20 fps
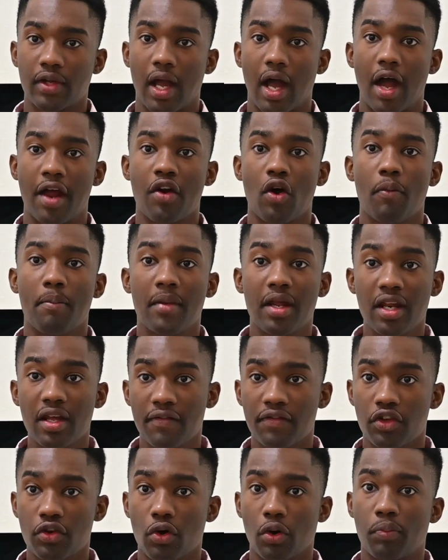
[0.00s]
I know many
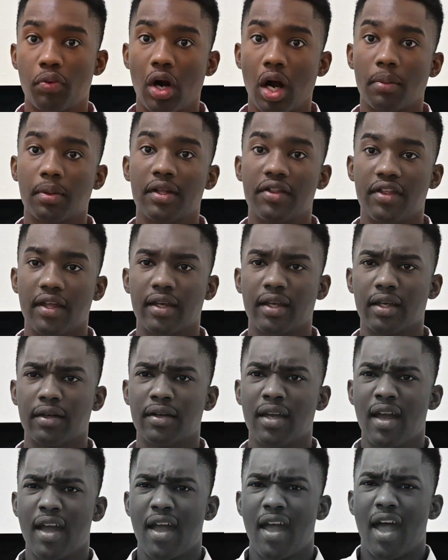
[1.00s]
of you are probably
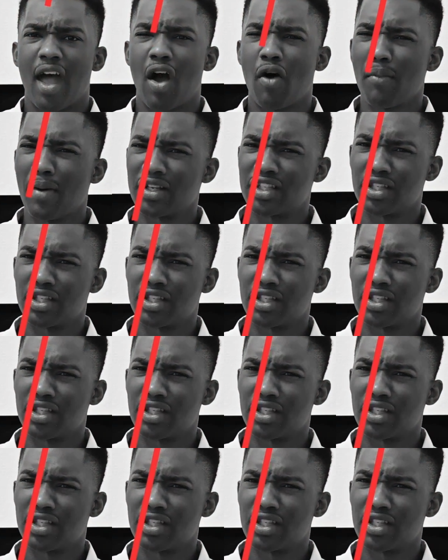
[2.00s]
thinking, how am I